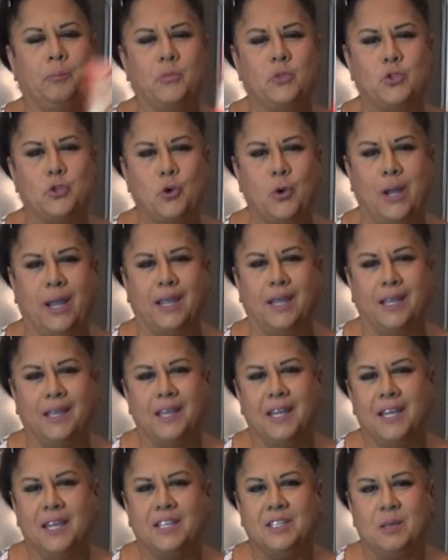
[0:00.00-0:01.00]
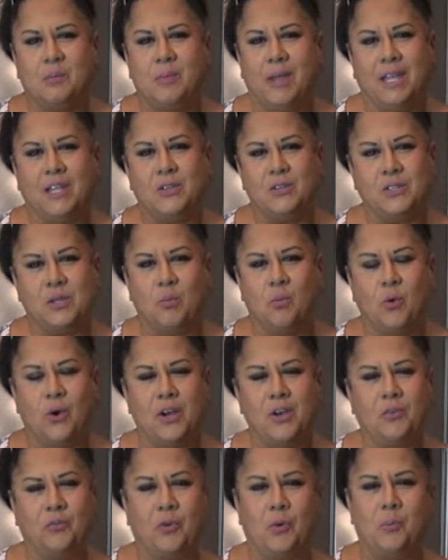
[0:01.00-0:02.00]
trick to make you some
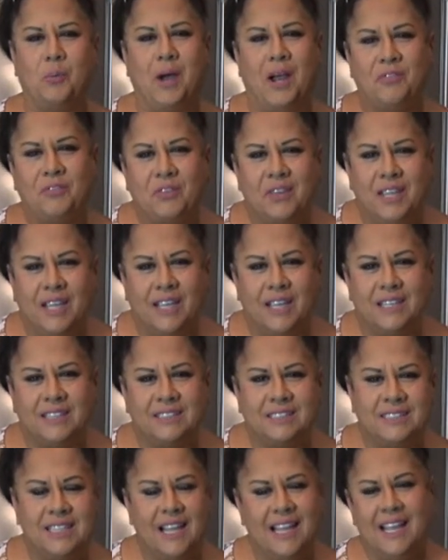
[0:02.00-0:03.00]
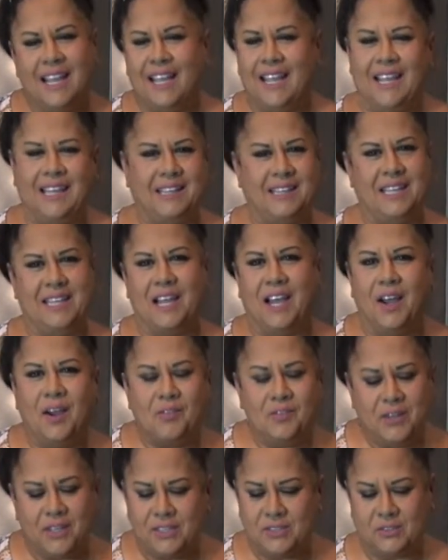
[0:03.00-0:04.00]
wonderful muffins in the
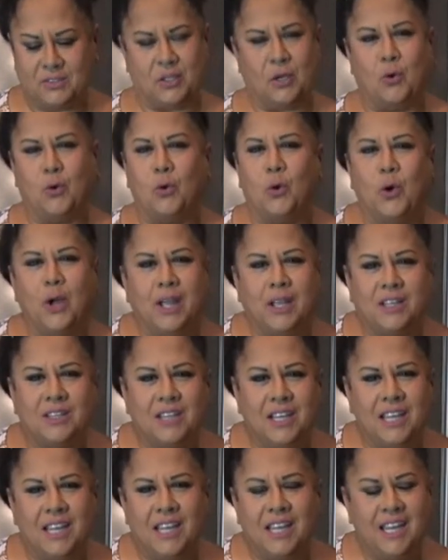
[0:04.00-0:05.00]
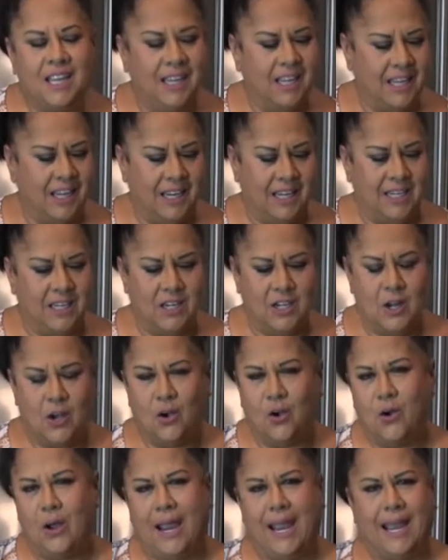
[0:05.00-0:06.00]
oven so quickly,
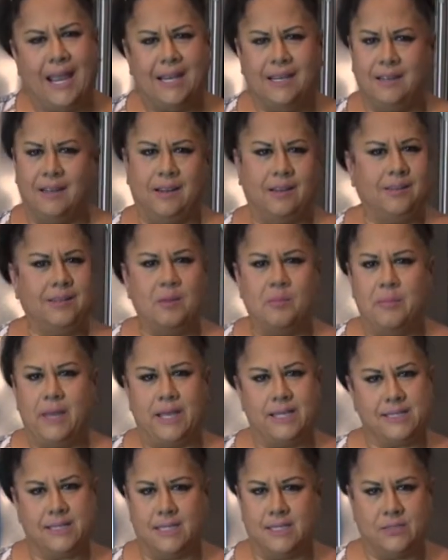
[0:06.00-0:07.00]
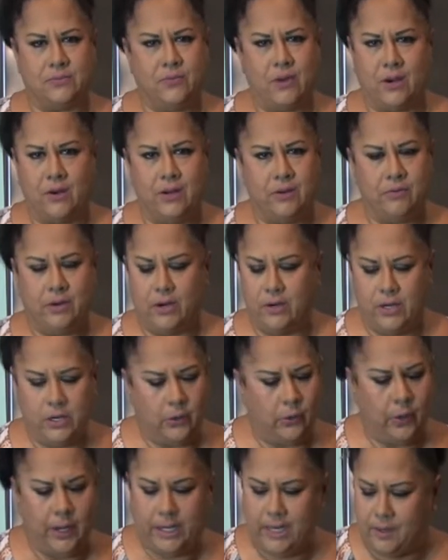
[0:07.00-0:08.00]
and the mess is very, very
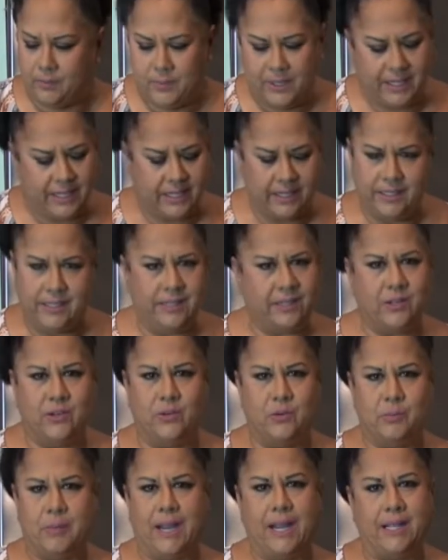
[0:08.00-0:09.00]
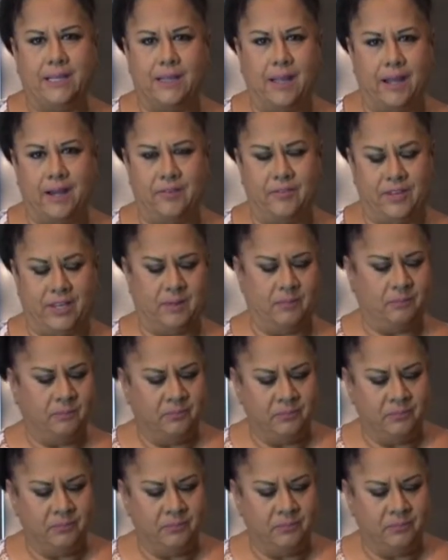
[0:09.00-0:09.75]
quick. I mean, you don't make a lot of it.